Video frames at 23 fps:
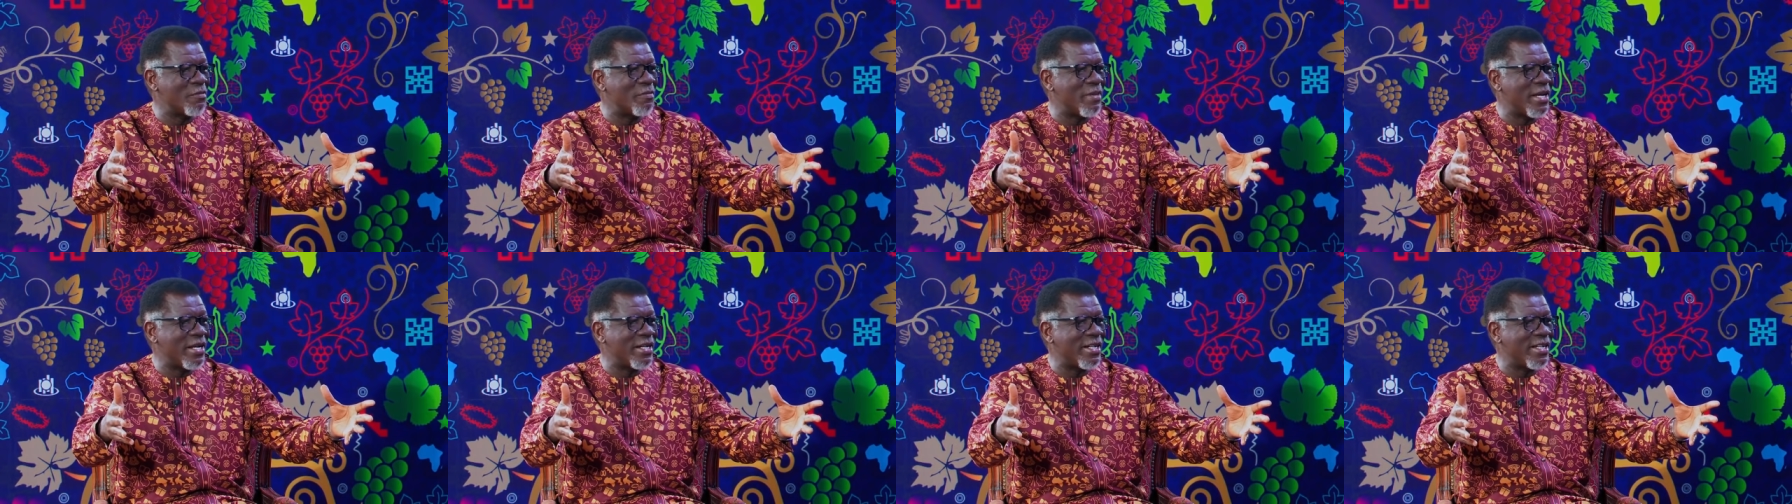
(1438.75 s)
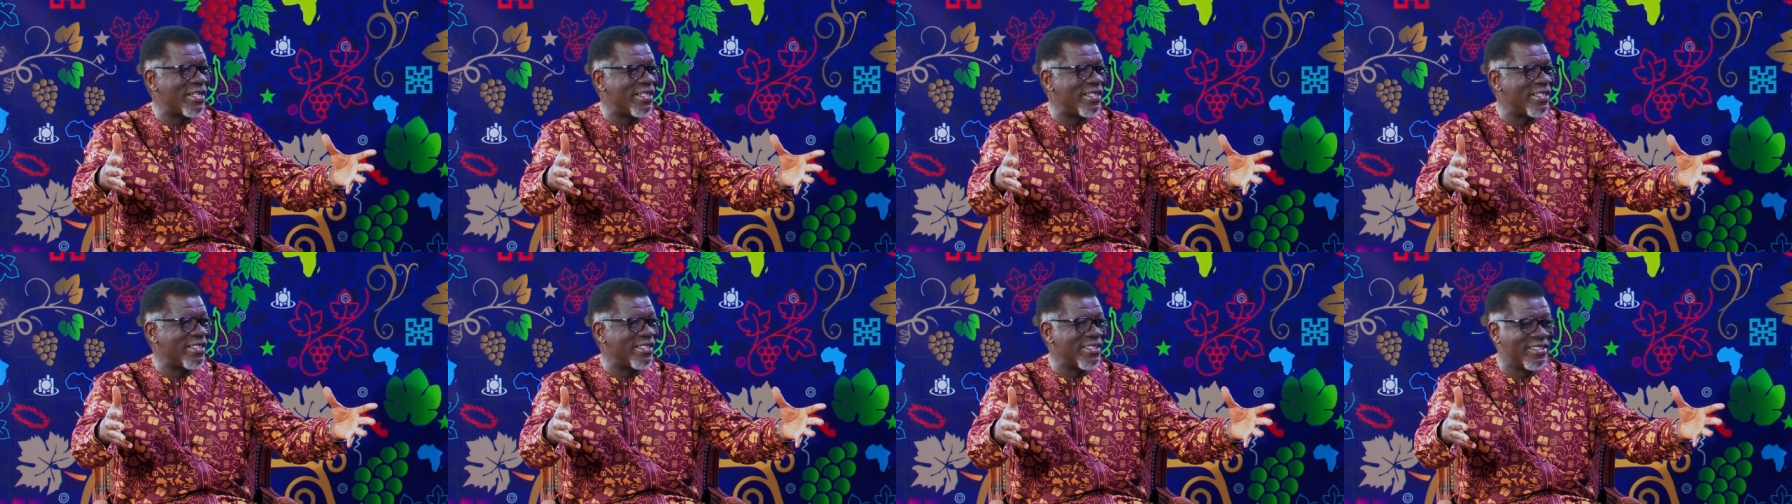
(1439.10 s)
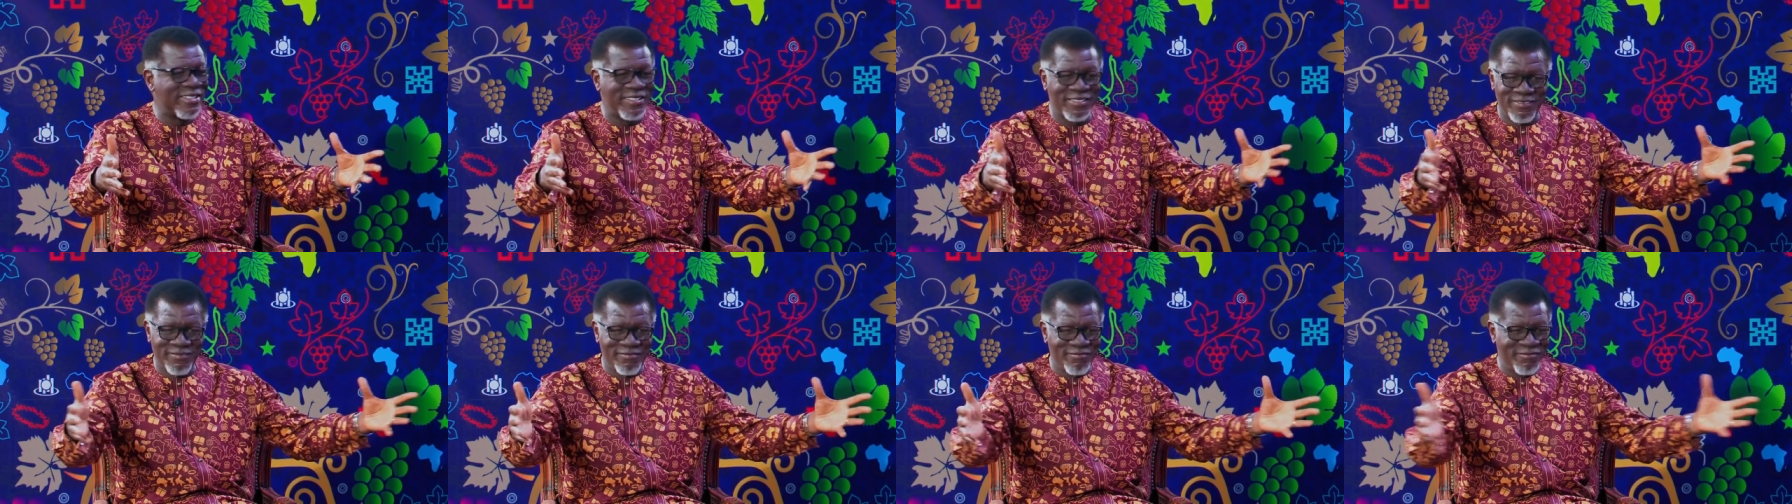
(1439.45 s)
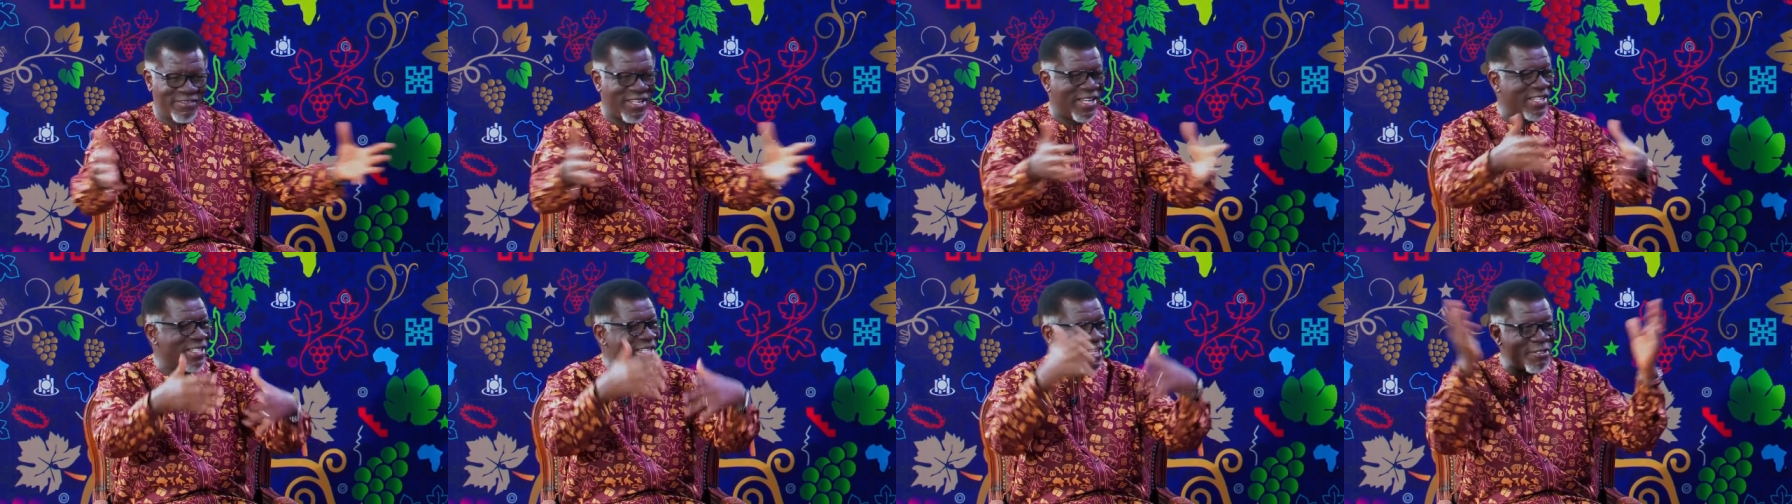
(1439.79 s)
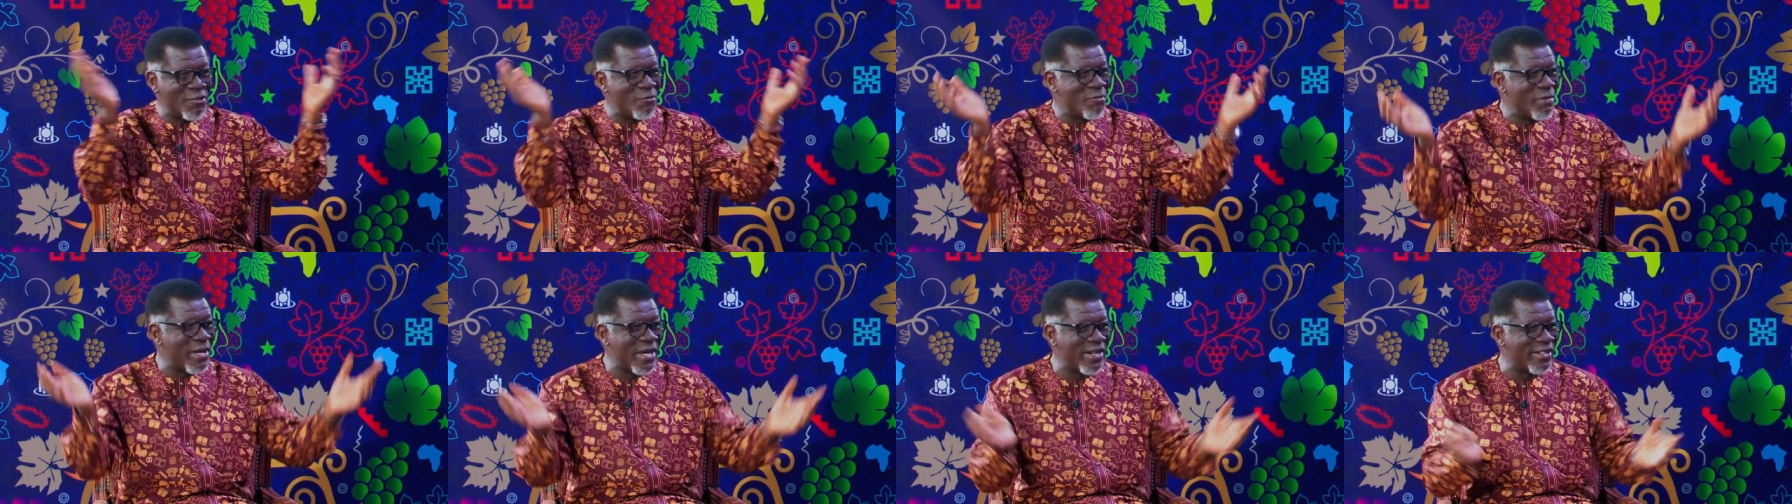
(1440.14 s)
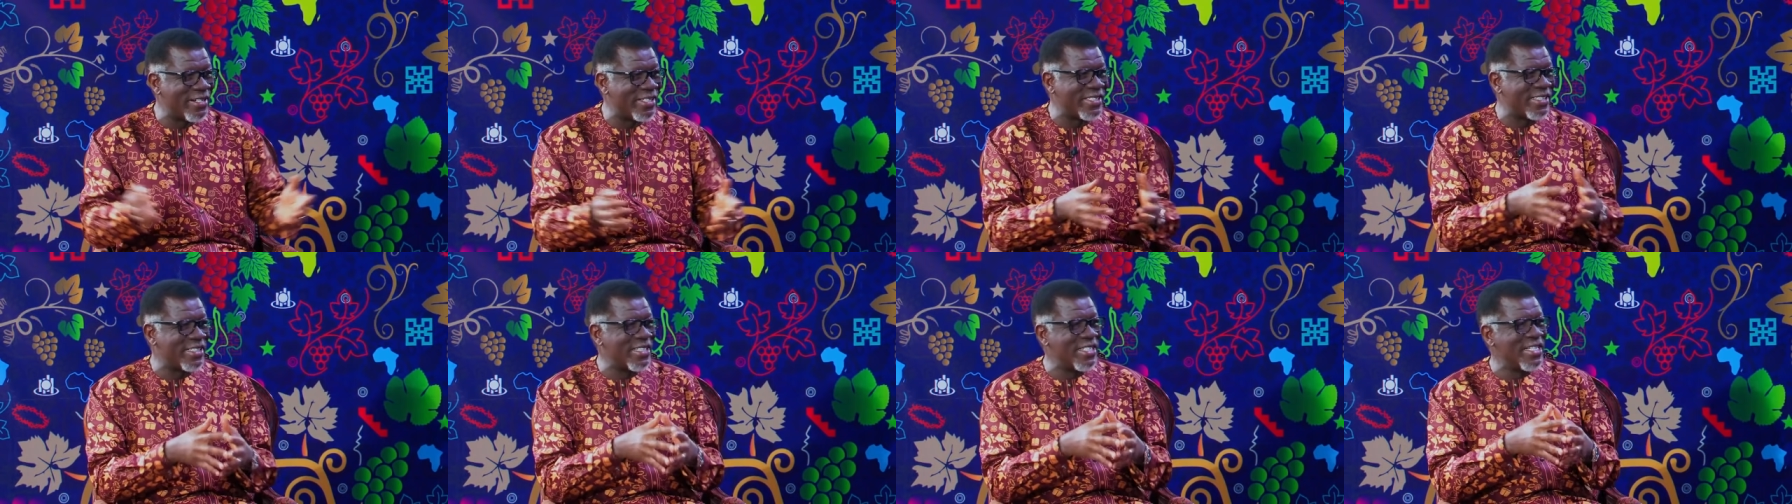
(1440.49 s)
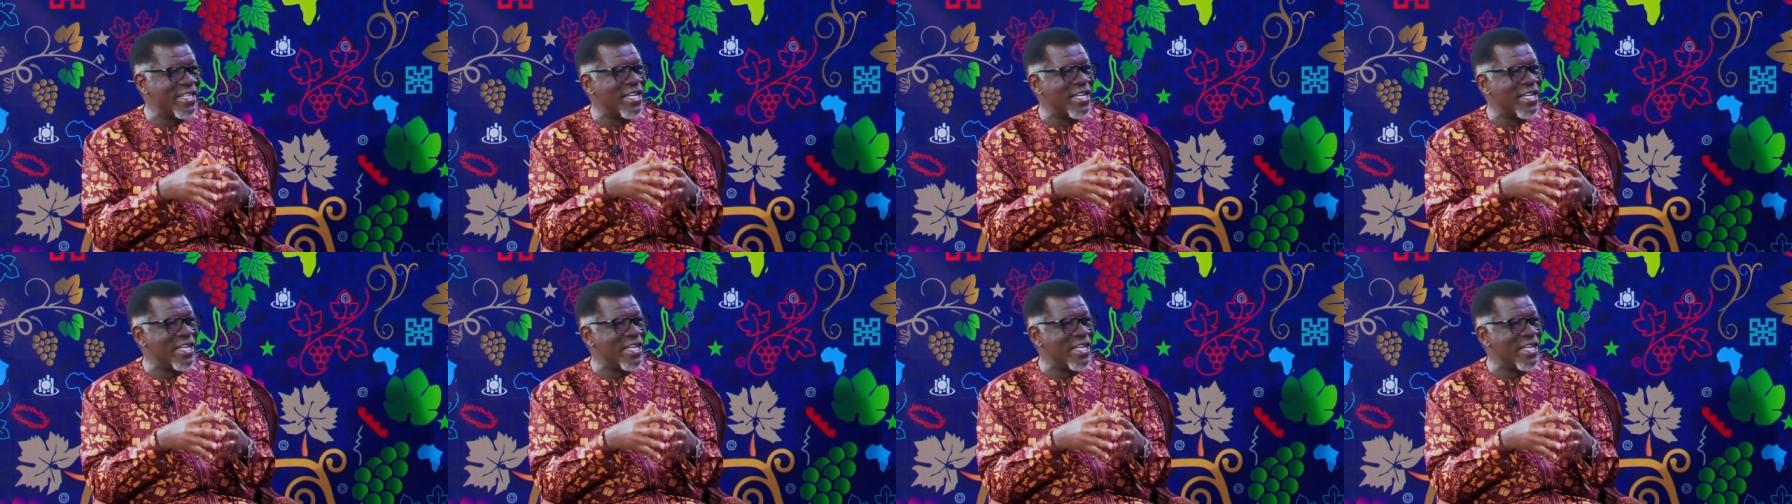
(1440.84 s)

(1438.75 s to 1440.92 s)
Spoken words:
marry, and then you married.